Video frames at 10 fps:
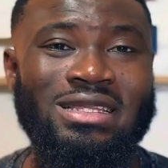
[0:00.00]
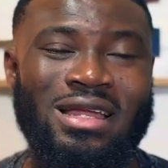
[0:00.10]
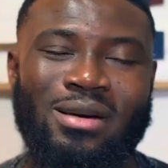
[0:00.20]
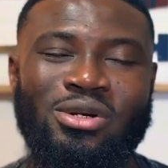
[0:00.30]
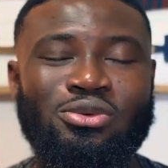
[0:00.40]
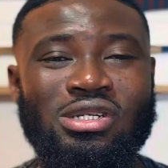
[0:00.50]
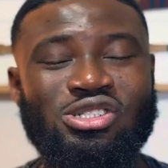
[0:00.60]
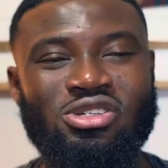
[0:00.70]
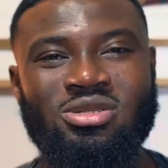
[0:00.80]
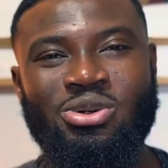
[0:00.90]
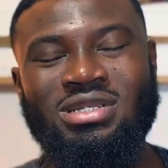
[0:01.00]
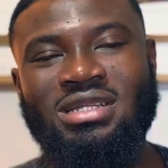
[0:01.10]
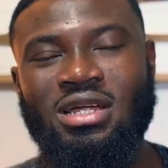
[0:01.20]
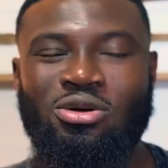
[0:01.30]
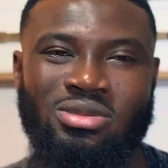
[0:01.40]
that I'm a religious
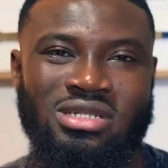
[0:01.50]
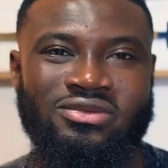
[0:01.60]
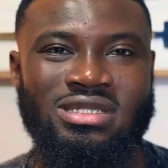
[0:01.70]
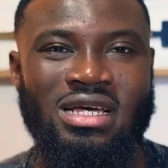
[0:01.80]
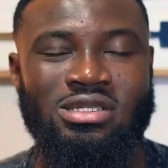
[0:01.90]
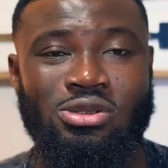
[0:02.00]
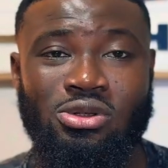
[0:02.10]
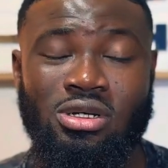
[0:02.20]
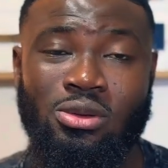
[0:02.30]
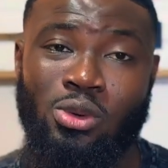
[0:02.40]
person, I don't believe in science and all that.